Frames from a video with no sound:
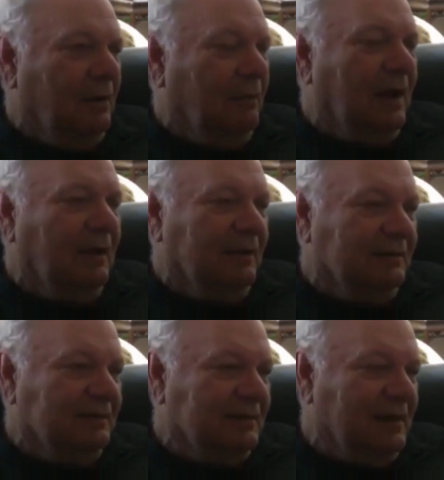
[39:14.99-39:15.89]

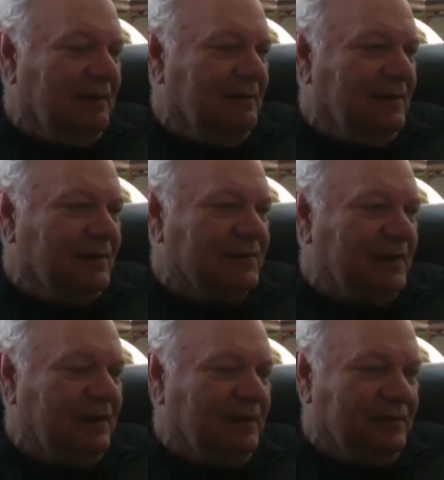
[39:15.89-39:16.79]
Well,
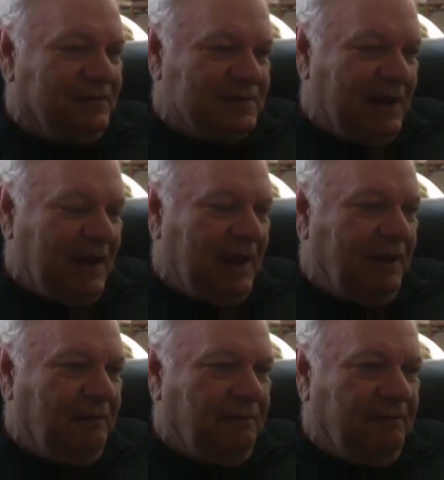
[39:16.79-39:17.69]
this is
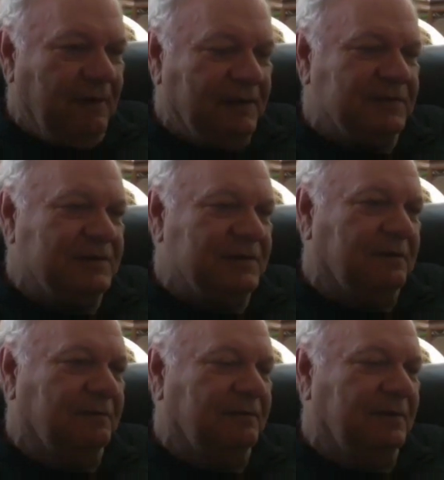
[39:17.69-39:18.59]
a
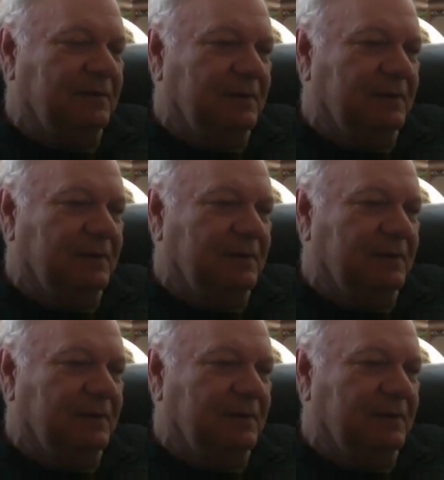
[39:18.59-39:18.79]
vegetative